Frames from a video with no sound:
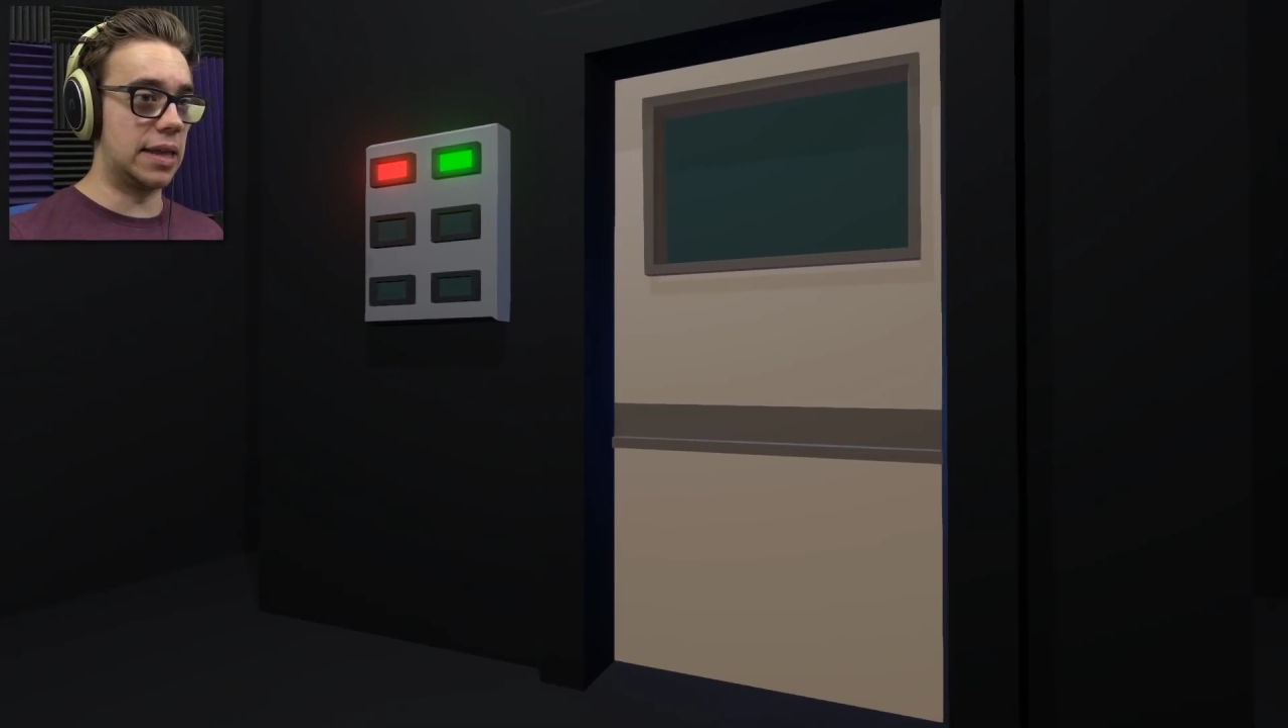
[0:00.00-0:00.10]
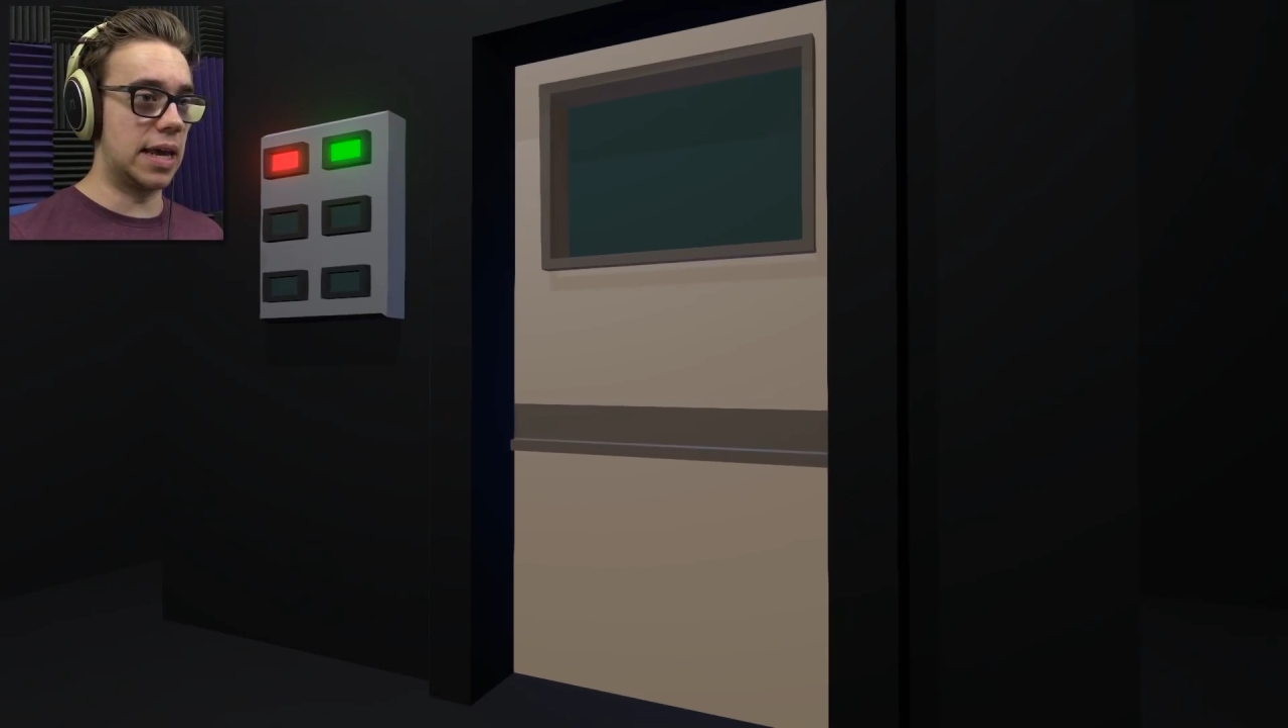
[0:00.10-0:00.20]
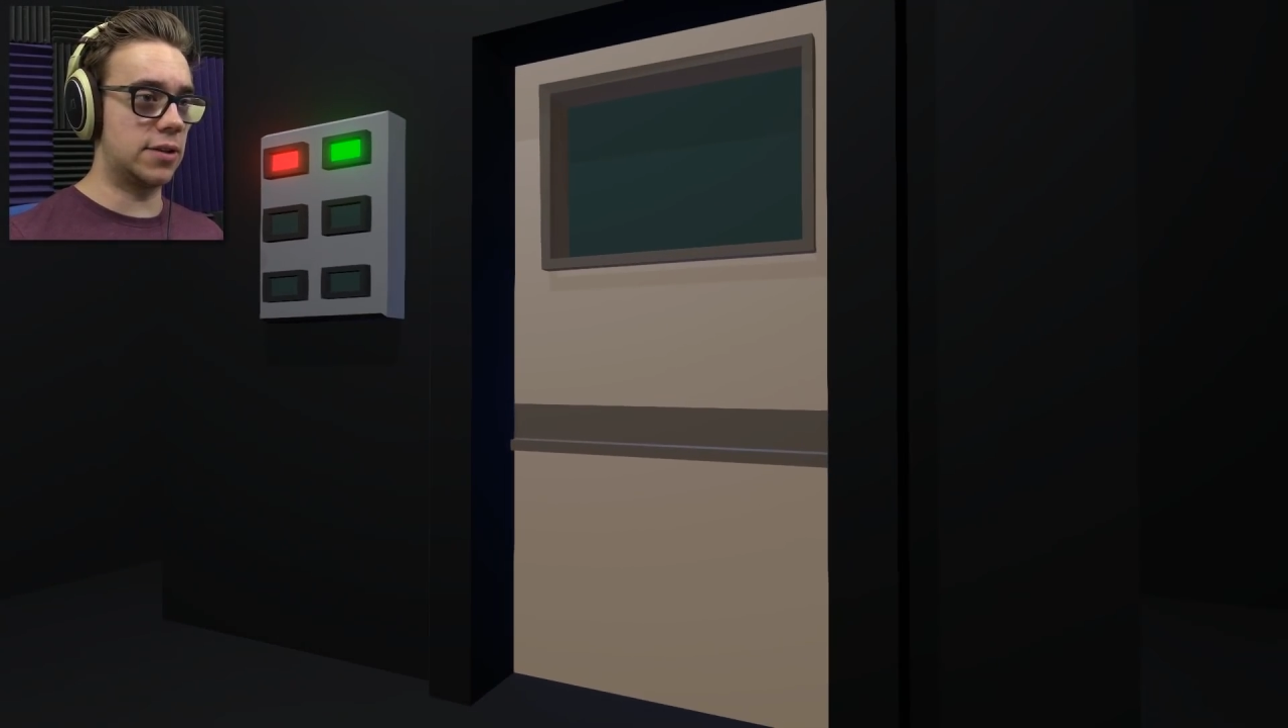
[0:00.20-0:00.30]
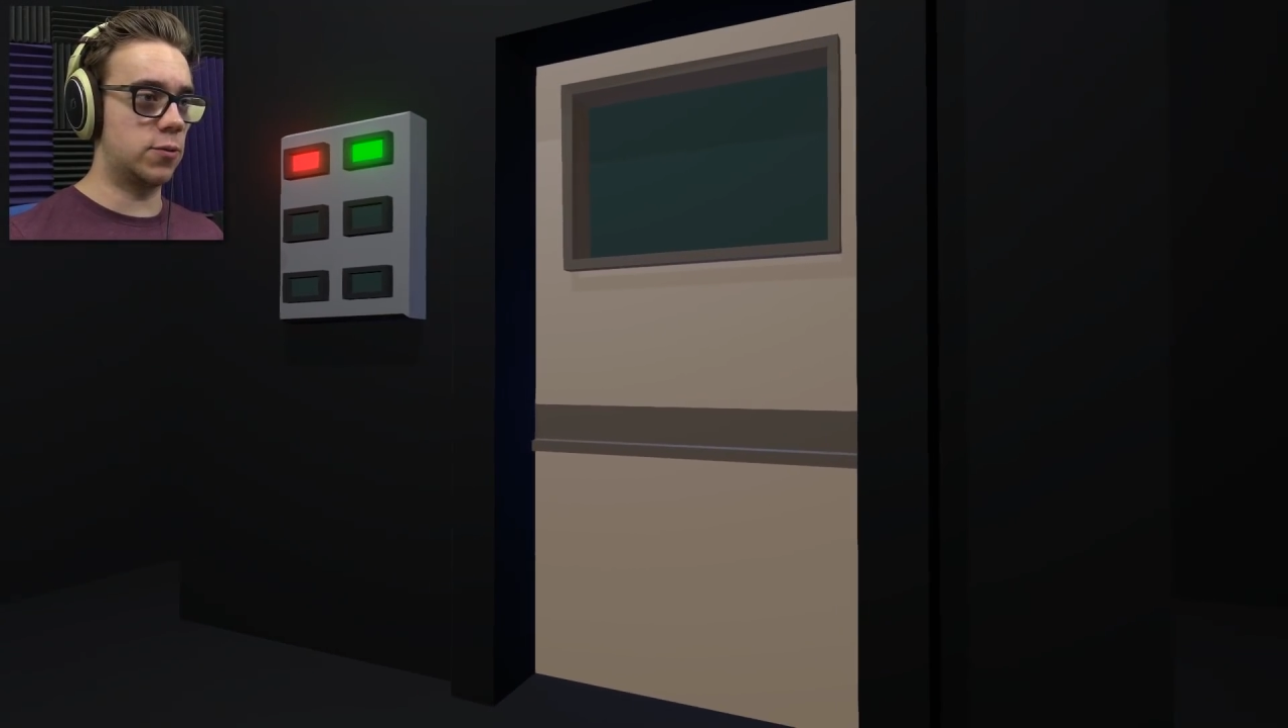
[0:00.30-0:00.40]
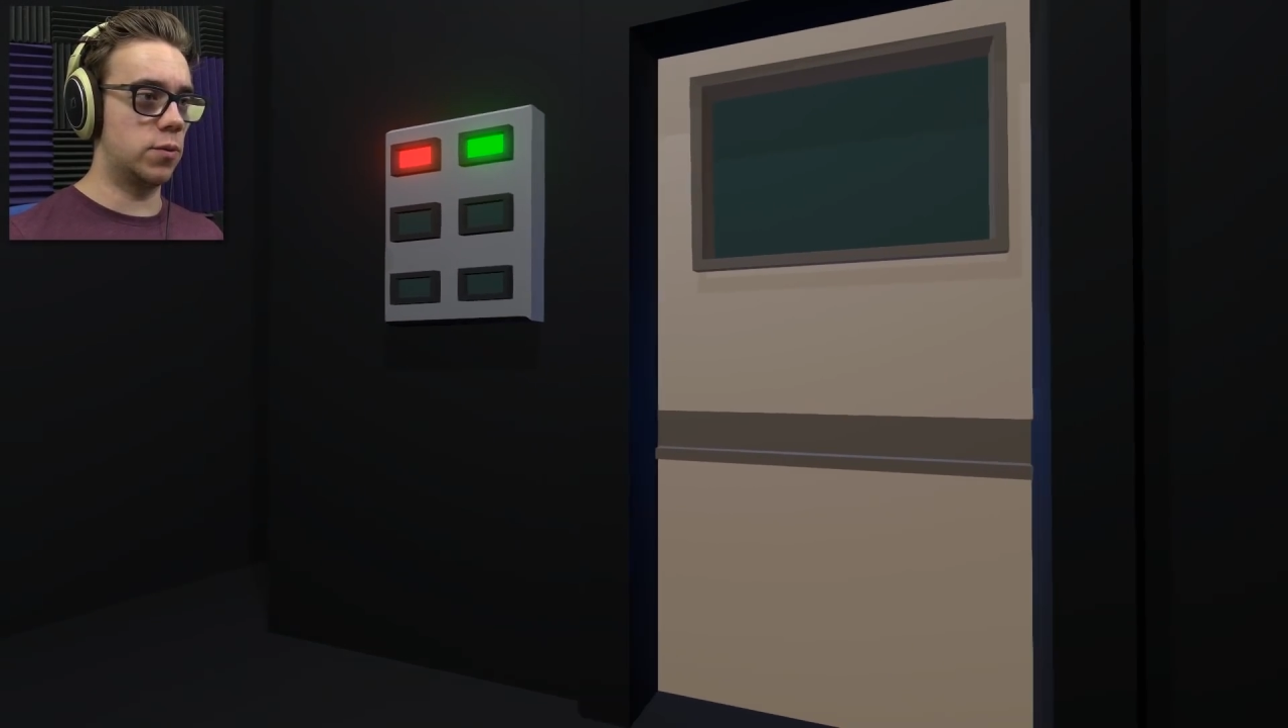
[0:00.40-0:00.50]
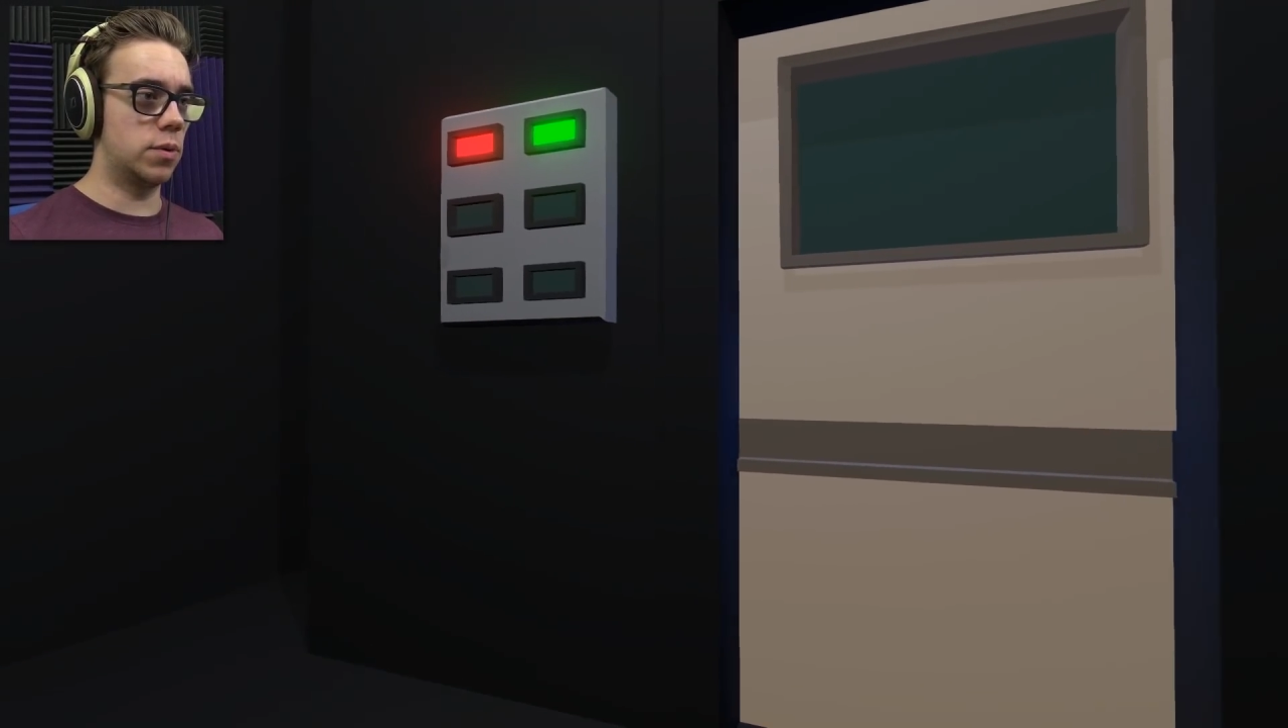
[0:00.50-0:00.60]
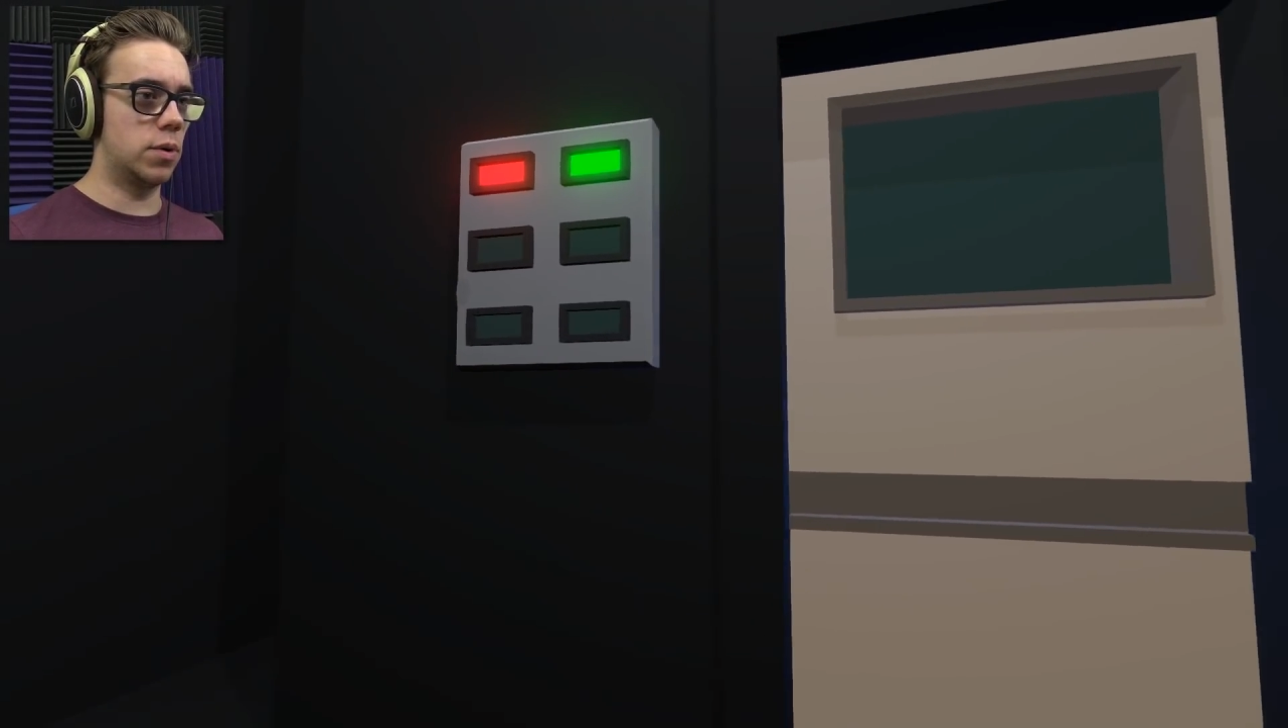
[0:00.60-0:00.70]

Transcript: and that's...